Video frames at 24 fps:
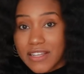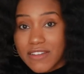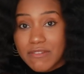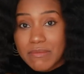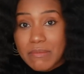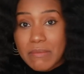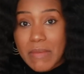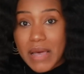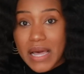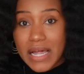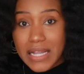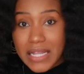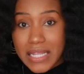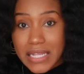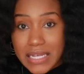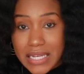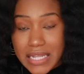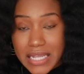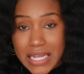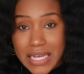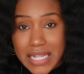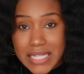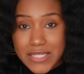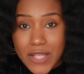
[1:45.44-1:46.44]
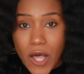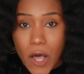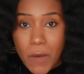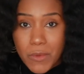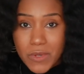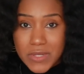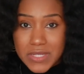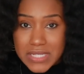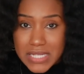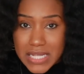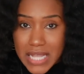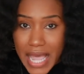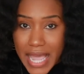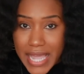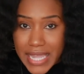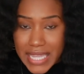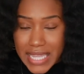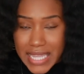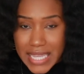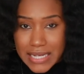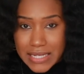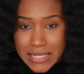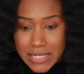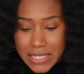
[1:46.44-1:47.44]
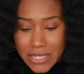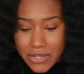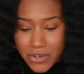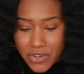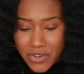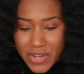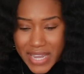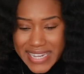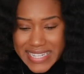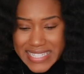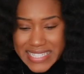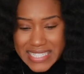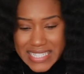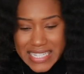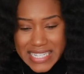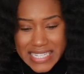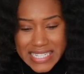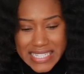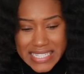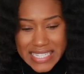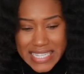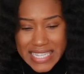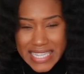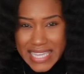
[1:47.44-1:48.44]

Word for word: of melanin, it's almost like it creates these